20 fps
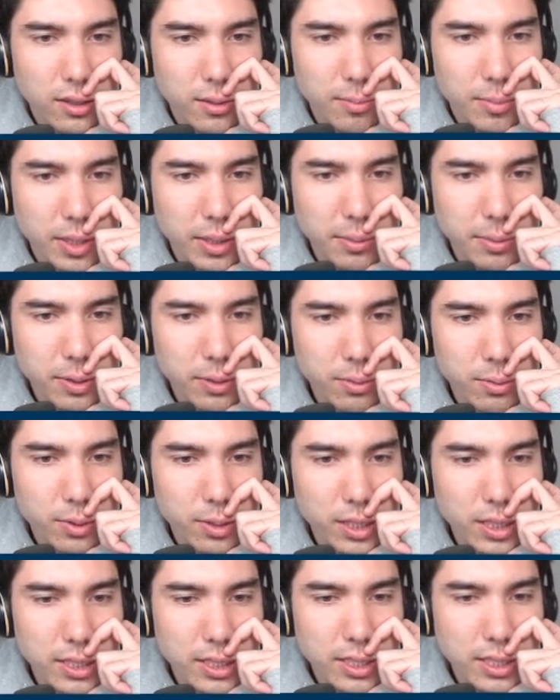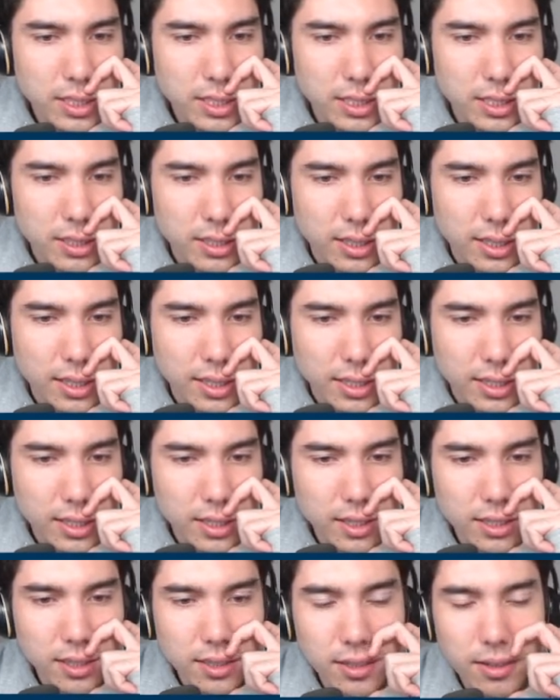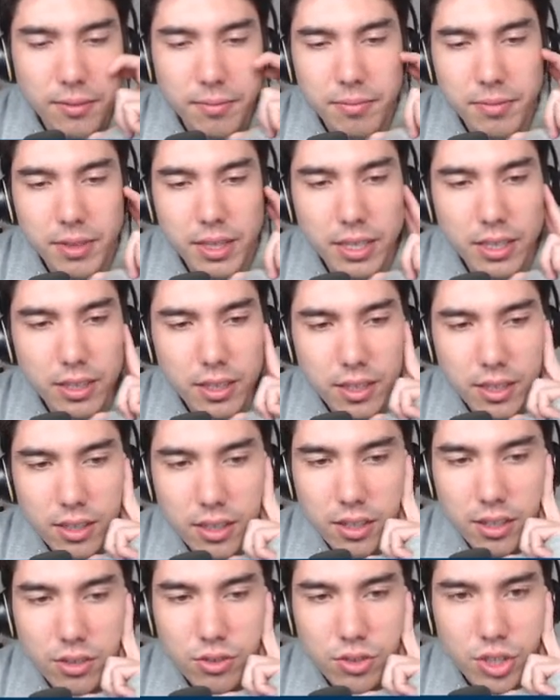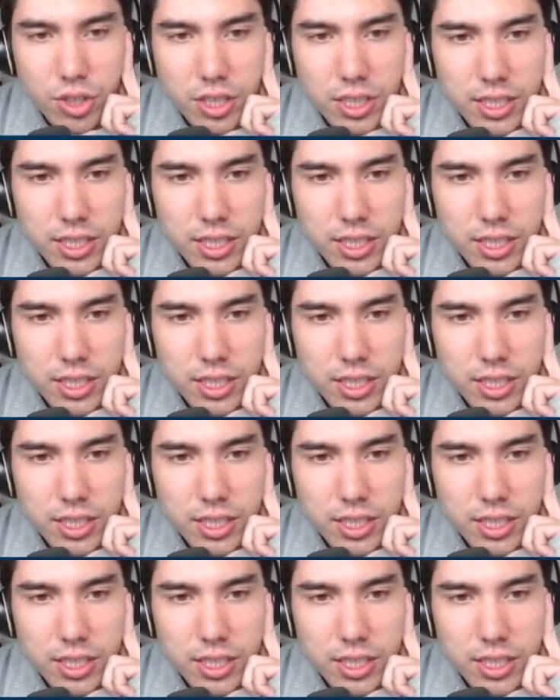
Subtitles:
Maybe we can see like rook